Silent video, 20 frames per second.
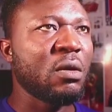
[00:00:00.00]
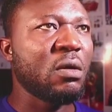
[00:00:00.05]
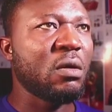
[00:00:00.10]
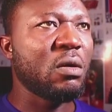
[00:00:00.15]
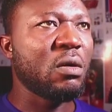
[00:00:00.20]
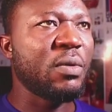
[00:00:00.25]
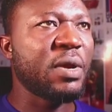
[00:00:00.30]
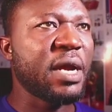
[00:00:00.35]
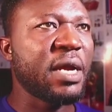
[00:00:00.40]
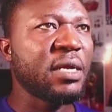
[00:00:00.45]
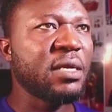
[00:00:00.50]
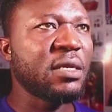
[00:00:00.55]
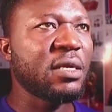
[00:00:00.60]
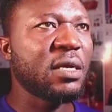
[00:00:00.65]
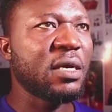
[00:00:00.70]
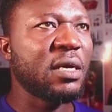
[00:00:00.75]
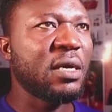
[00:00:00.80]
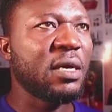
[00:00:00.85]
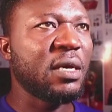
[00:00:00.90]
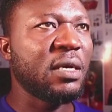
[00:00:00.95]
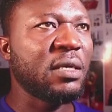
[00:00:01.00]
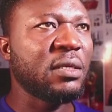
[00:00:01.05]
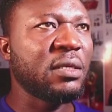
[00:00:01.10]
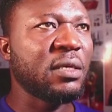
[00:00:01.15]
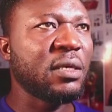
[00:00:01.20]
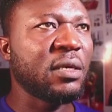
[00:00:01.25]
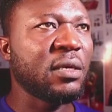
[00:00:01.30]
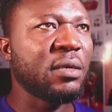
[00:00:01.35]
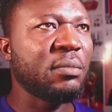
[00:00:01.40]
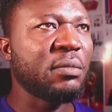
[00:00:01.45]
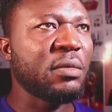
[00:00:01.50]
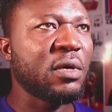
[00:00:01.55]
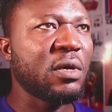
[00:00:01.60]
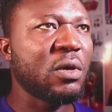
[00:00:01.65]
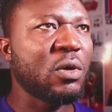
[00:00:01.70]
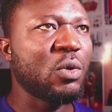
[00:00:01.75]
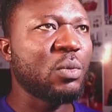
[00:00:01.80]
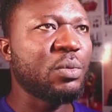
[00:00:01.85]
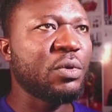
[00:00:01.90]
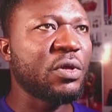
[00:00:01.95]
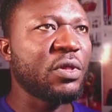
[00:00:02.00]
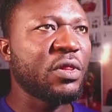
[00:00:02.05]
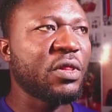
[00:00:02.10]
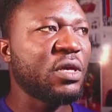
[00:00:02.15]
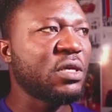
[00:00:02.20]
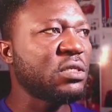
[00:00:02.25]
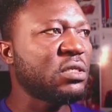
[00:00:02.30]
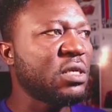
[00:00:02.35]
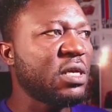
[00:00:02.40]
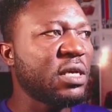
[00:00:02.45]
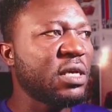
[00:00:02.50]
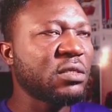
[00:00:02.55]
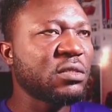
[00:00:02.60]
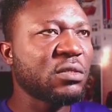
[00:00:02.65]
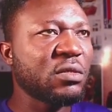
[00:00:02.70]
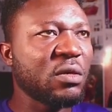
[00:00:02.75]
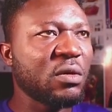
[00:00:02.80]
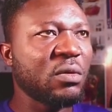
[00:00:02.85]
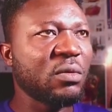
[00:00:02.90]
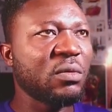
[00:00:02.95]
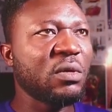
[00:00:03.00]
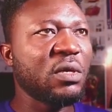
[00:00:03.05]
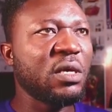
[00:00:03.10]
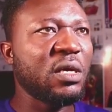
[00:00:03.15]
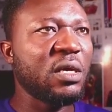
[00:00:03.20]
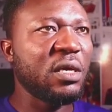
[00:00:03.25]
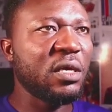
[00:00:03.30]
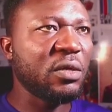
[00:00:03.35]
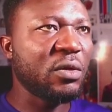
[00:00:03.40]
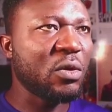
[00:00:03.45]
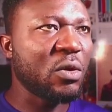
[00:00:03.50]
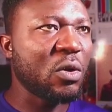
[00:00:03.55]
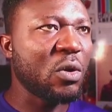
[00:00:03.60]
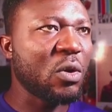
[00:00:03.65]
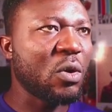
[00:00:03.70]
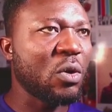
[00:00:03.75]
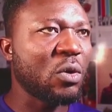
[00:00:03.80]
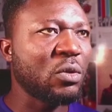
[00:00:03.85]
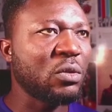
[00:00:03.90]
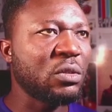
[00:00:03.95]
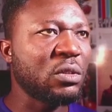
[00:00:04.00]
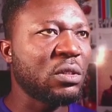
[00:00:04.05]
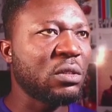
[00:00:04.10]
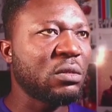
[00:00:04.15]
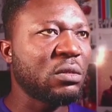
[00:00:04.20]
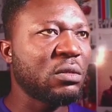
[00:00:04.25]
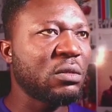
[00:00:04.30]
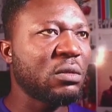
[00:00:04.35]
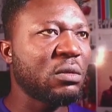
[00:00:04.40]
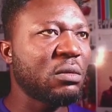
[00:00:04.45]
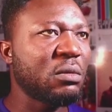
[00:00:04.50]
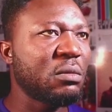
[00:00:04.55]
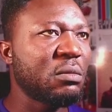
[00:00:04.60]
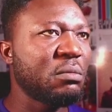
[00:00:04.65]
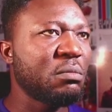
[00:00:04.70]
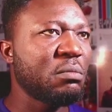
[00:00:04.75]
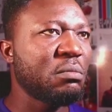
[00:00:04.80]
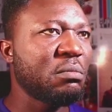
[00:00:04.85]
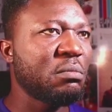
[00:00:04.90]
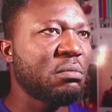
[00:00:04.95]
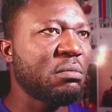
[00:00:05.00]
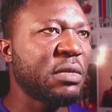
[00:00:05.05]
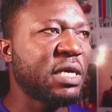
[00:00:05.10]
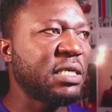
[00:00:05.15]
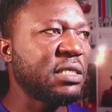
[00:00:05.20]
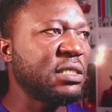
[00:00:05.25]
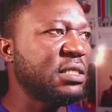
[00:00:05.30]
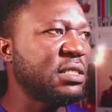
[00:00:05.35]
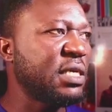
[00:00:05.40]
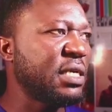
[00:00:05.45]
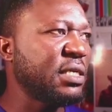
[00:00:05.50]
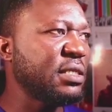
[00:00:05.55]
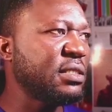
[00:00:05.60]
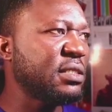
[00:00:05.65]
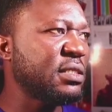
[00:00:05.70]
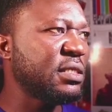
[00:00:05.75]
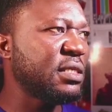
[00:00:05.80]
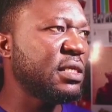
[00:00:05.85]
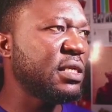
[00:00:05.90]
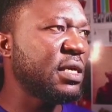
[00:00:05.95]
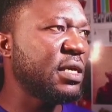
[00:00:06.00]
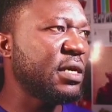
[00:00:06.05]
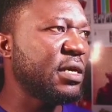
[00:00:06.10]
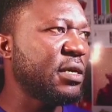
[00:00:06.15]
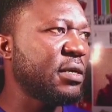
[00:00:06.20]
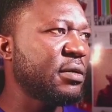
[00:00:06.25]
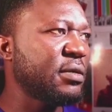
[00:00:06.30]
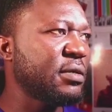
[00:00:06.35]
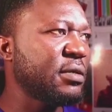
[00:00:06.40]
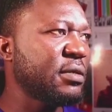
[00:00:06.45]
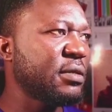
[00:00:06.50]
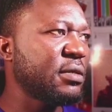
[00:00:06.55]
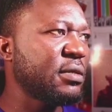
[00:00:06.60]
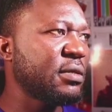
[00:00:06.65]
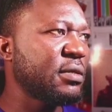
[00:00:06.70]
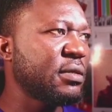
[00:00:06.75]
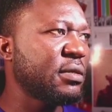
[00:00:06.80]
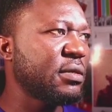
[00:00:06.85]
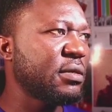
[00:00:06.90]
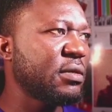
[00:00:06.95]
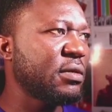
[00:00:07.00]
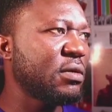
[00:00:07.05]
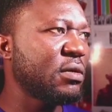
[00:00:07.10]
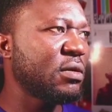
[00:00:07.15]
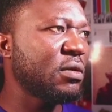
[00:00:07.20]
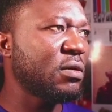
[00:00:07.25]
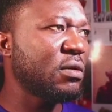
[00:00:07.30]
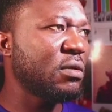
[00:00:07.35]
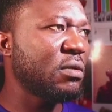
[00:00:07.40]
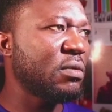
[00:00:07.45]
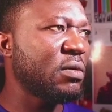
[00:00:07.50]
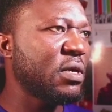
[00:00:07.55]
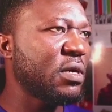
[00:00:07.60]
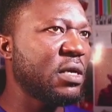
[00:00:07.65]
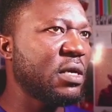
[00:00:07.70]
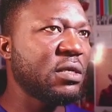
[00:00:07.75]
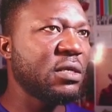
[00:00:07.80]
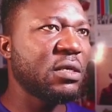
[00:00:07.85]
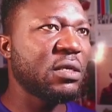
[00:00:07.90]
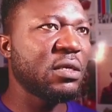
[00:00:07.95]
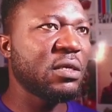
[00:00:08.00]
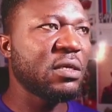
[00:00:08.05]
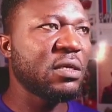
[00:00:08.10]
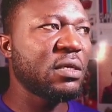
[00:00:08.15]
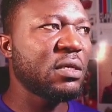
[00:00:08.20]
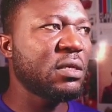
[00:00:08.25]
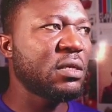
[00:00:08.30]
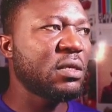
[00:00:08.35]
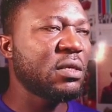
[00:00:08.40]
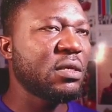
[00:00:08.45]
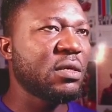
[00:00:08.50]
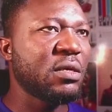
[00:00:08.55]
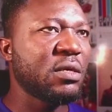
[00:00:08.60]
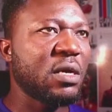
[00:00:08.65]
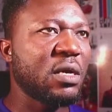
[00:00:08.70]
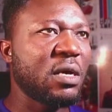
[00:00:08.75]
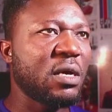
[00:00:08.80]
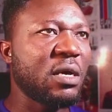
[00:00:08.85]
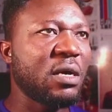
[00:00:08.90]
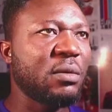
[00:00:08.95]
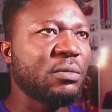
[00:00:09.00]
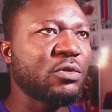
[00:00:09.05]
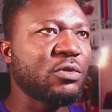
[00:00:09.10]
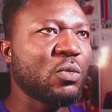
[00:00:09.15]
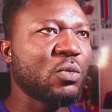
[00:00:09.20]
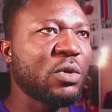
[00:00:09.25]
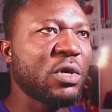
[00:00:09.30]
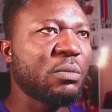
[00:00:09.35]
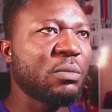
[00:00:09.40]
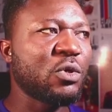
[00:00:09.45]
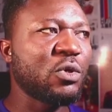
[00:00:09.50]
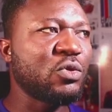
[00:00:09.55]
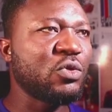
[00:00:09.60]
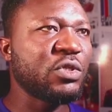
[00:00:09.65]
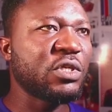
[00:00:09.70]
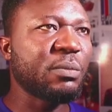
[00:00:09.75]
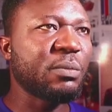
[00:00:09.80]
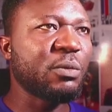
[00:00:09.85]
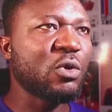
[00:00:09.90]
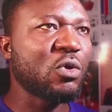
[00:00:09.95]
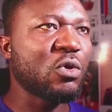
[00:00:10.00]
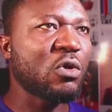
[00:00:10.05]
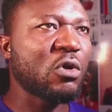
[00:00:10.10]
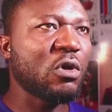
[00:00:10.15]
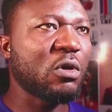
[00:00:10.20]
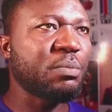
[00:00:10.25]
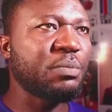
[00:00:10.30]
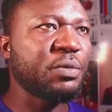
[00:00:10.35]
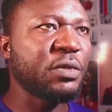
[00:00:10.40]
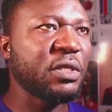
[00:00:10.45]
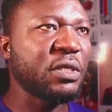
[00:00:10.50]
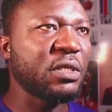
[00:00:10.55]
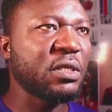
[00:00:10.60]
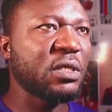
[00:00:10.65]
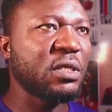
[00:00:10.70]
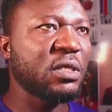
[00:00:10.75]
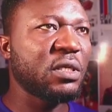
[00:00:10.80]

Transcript: All right, and open this like so, and on my dates here. All right, so what I'm going to do is I'm going to copy